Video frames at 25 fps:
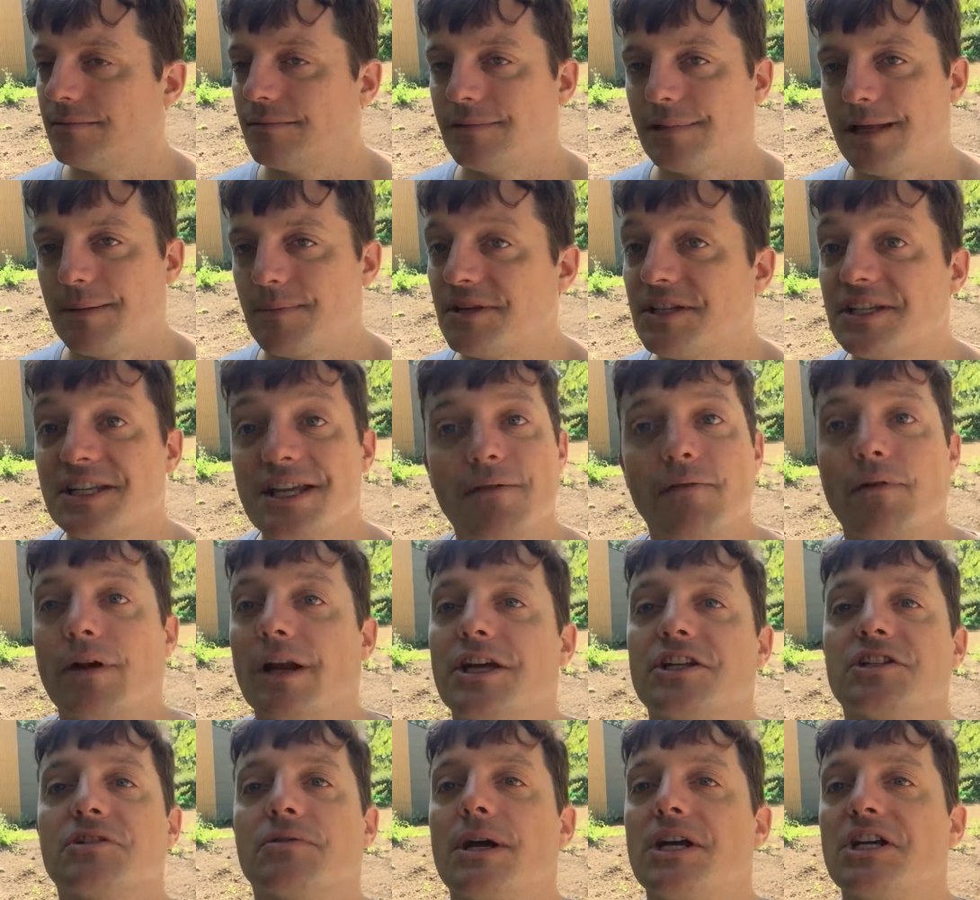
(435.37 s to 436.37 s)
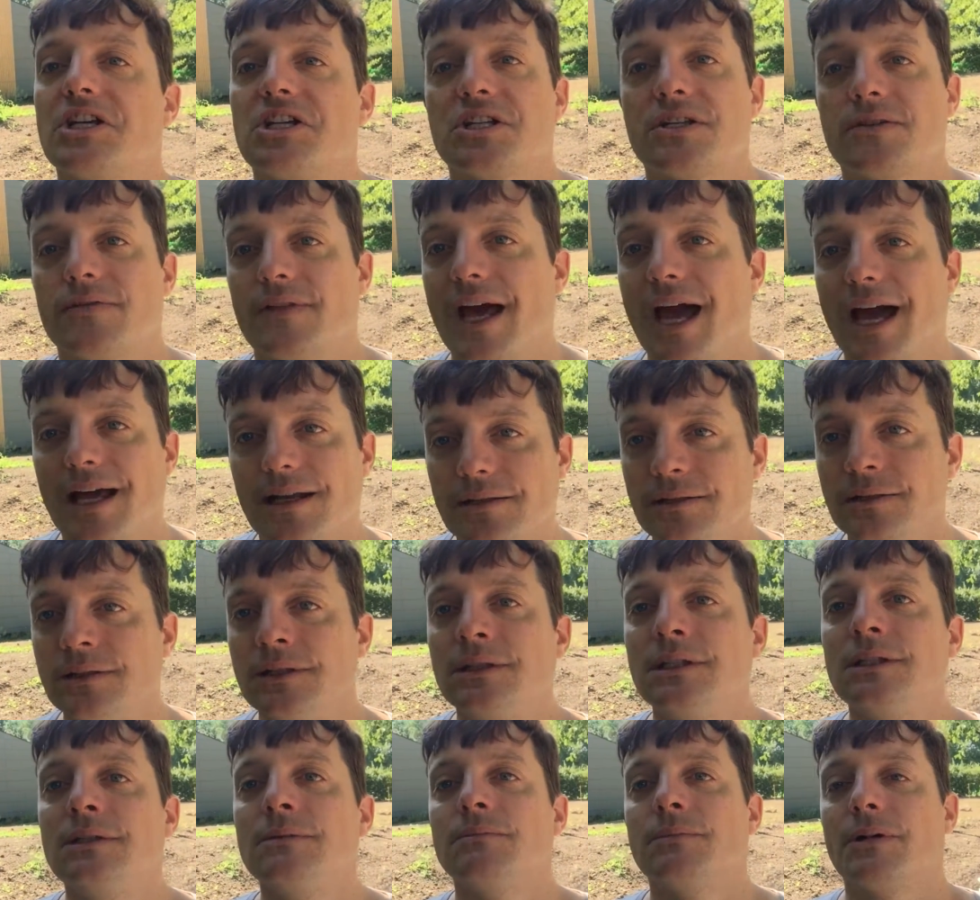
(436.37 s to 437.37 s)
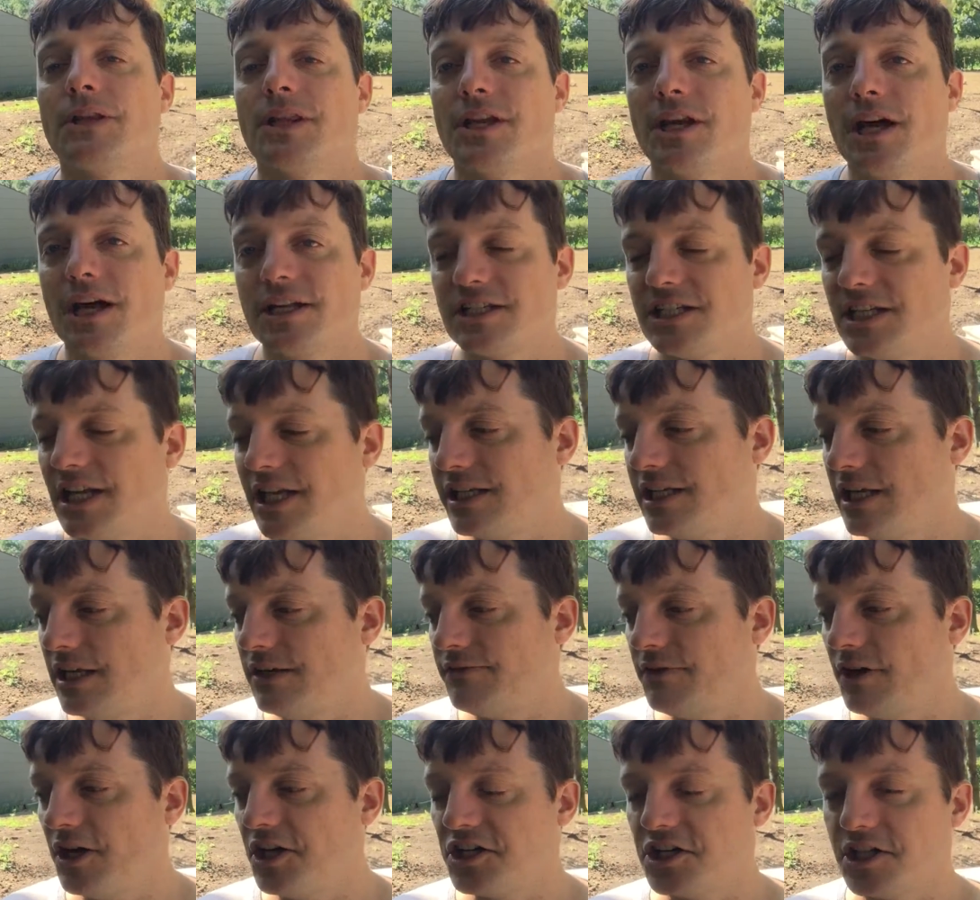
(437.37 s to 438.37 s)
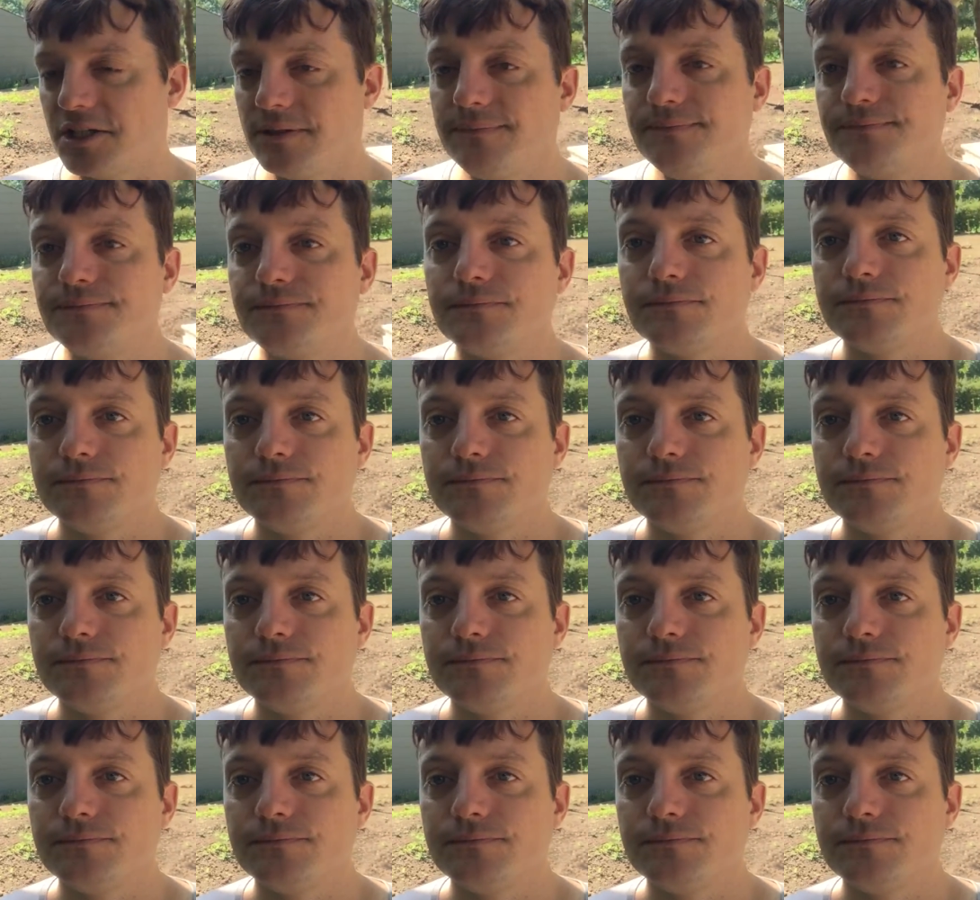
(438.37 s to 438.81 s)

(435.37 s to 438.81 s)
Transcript: There have been several iterations of that, but the 1918 version